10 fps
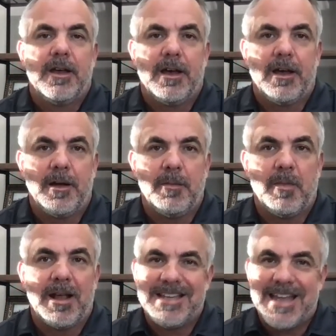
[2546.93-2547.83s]

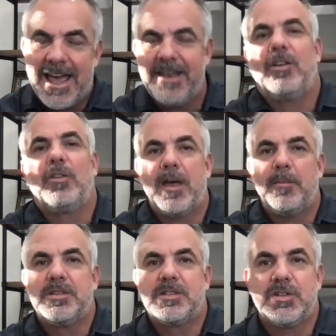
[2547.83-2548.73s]
My dad held
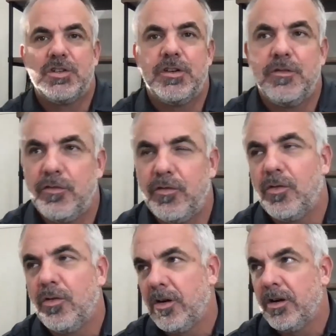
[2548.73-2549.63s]
that position
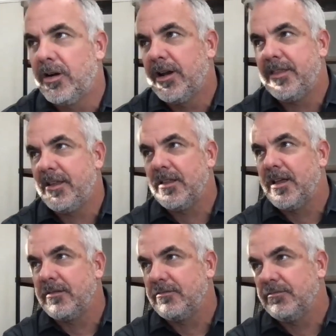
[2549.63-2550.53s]
for, I think,
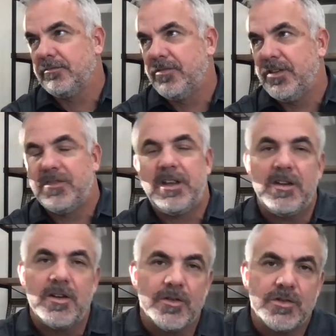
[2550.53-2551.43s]
like 15
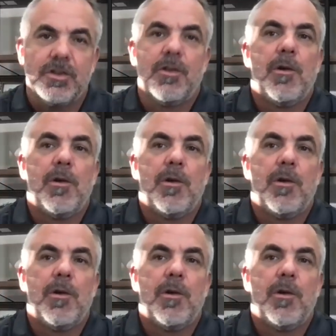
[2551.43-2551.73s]
years.